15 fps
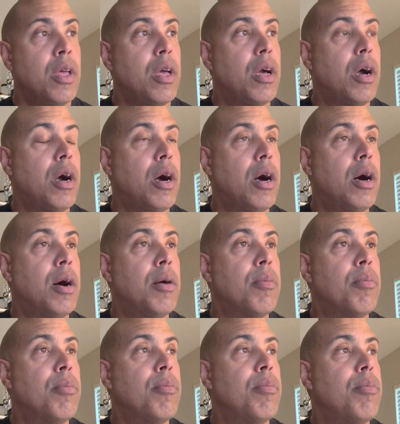
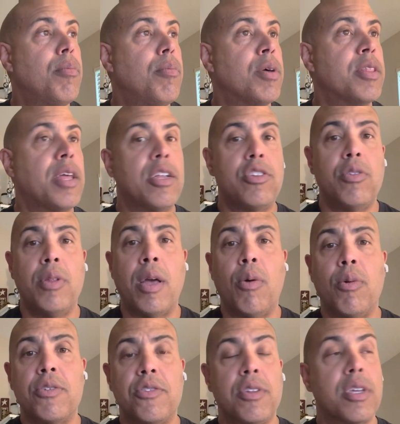But that
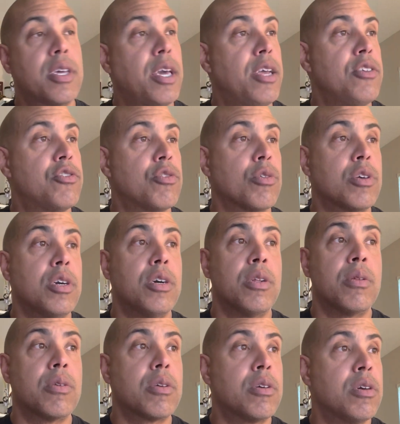wasn't the case. So
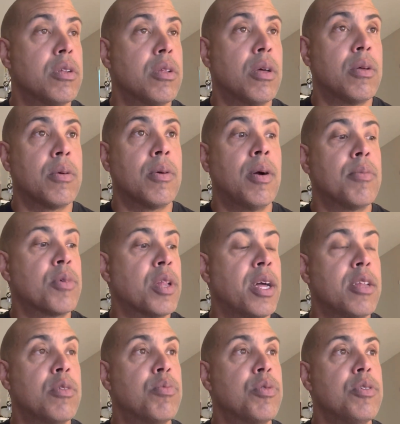good. I'm
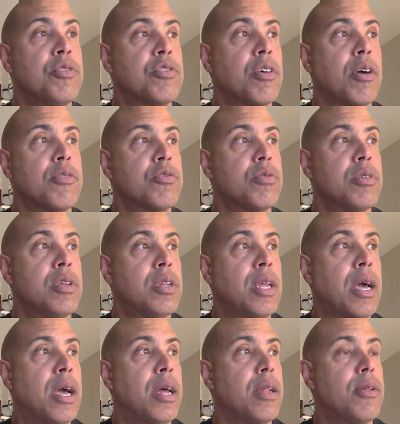glad the police officer did
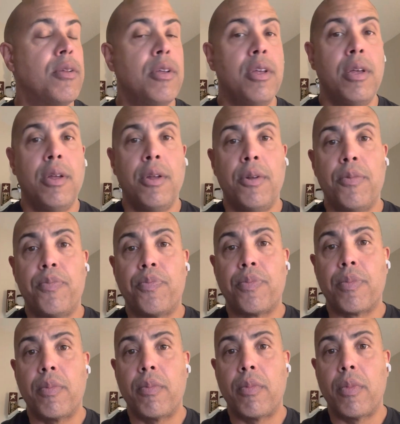not
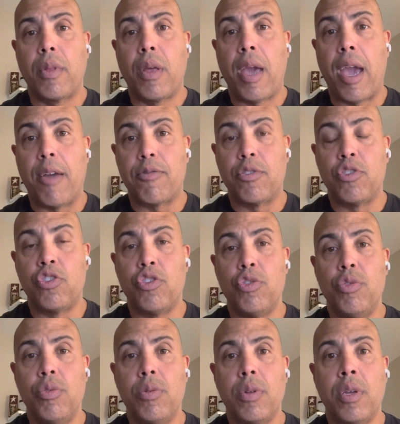have to
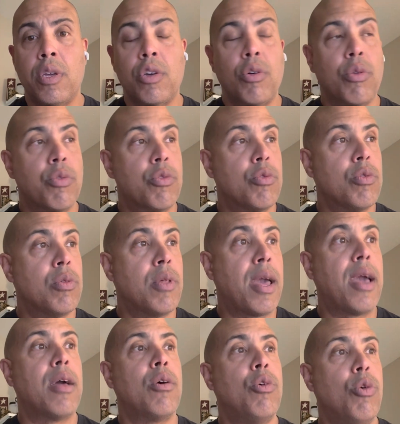shoot and go through
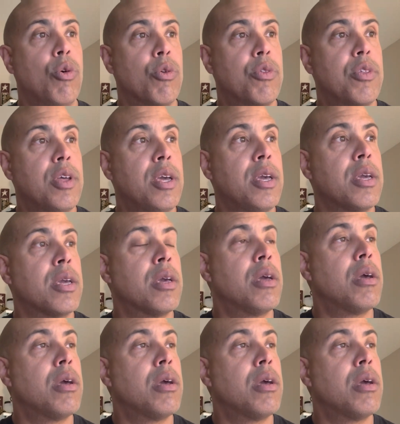that whole thing.